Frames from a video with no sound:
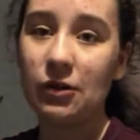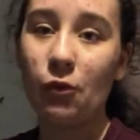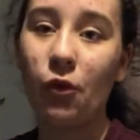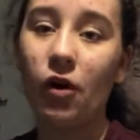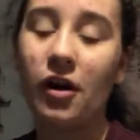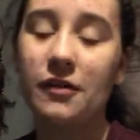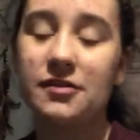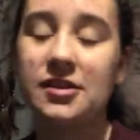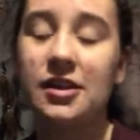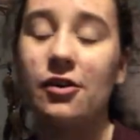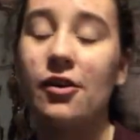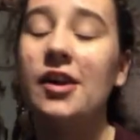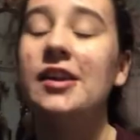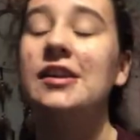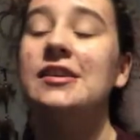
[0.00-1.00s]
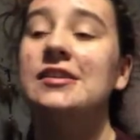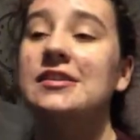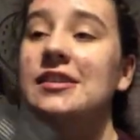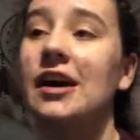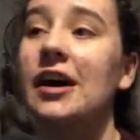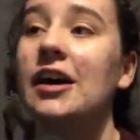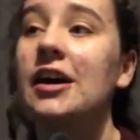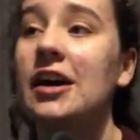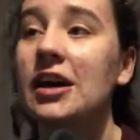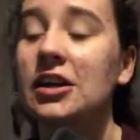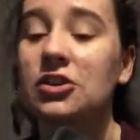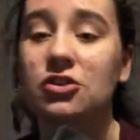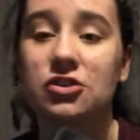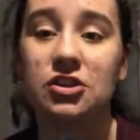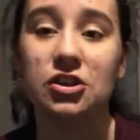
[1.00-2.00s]
what I've said already is that
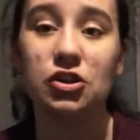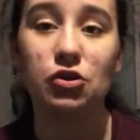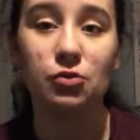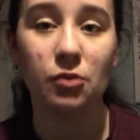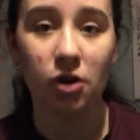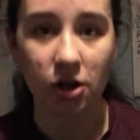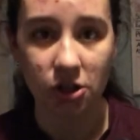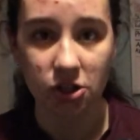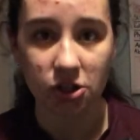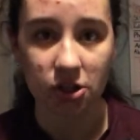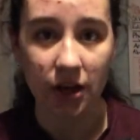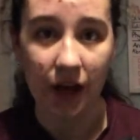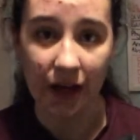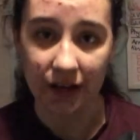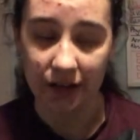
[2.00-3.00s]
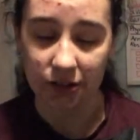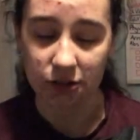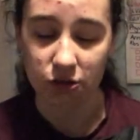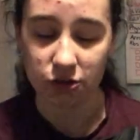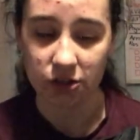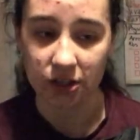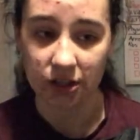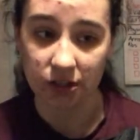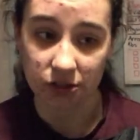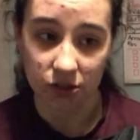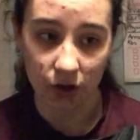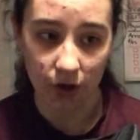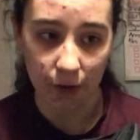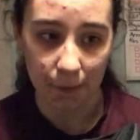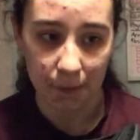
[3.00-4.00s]
there's a new merch, and there's a
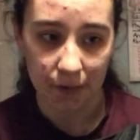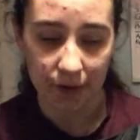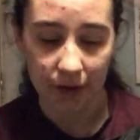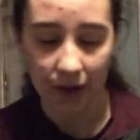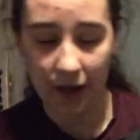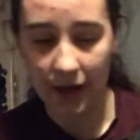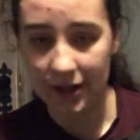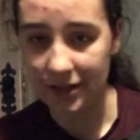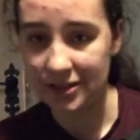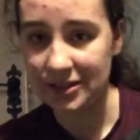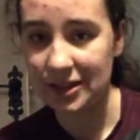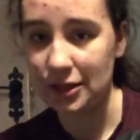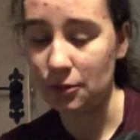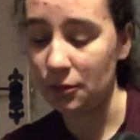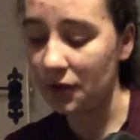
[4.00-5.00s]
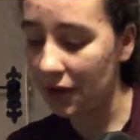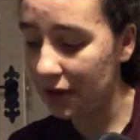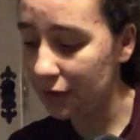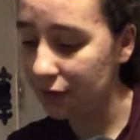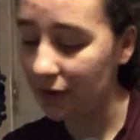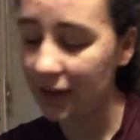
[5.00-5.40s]
top and a Stadium Live,